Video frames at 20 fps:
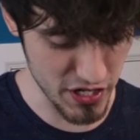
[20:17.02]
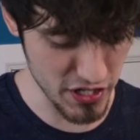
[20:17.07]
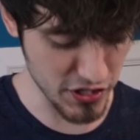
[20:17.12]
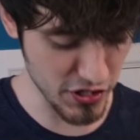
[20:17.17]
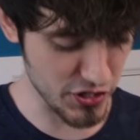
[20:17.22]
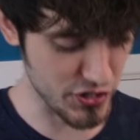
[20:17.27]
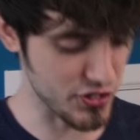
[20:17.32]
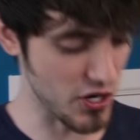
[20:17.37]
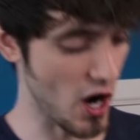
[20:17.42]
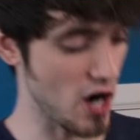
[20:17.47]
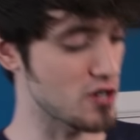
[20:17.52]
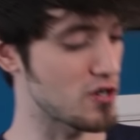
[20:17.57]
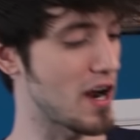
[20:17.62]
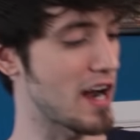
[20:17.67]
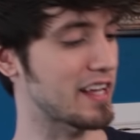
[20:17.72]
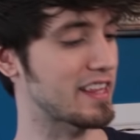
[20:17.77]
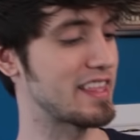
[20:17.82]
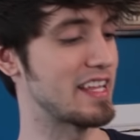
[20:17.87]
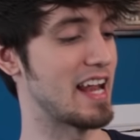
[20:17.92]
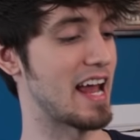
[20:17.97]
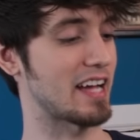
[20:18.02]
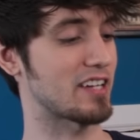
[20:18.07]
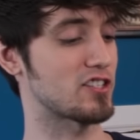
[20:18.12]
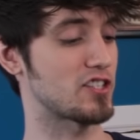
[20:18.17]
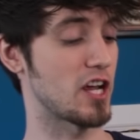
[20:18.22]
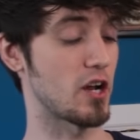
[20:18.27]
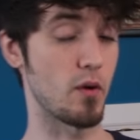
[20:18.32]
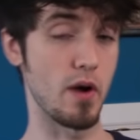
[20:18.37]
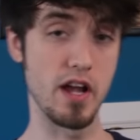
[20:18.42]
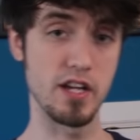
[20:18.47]
So this is Star Trek The
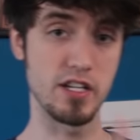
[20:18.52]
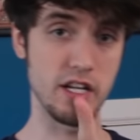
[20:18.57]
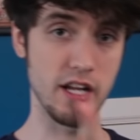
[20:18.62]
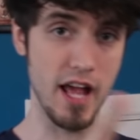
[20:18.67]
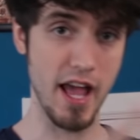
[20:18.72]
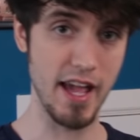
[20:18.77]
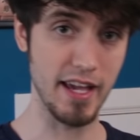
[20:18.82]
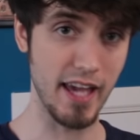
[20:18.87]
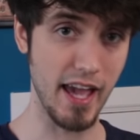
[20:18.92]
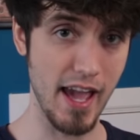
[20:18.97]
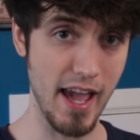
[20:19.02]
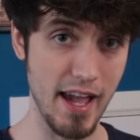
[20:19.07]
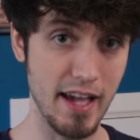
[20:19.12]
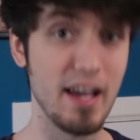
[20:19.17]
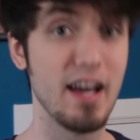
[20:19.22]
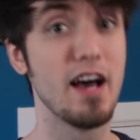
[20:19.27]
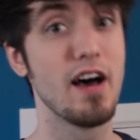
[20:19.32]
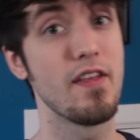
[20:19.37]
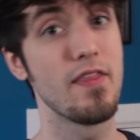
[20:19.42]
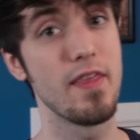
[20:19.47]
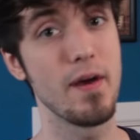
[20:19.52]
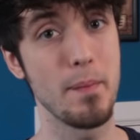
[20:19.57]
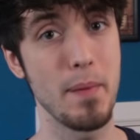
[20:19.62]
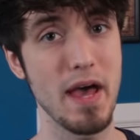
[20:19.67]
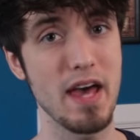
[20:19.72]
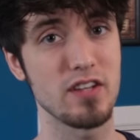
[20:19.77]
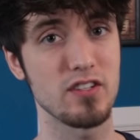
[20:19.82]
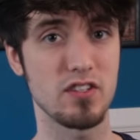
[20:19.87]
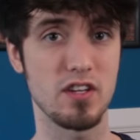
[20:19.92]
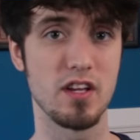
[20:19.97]
Next Generation, aka the
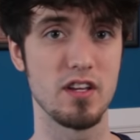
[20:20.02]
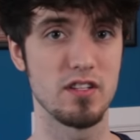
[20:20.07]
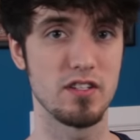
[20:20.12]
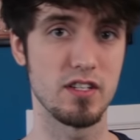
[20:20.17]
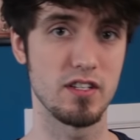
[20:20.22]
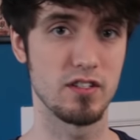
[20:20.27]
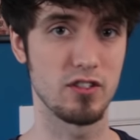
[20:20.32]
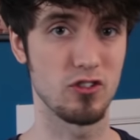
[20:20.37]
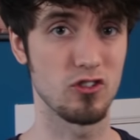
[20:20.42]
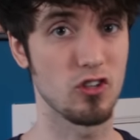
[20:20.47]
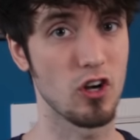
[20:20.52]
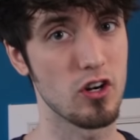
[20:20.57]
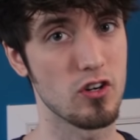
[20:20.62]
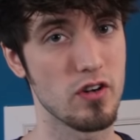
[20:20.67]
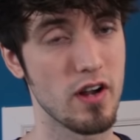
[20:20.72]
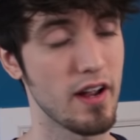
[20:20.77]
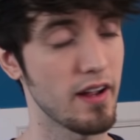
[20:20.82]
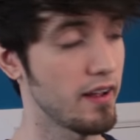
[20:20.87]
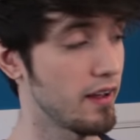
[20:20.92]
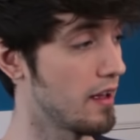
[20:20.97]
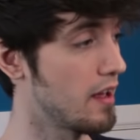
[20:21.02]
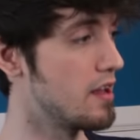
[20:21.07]
best season of Star Trek.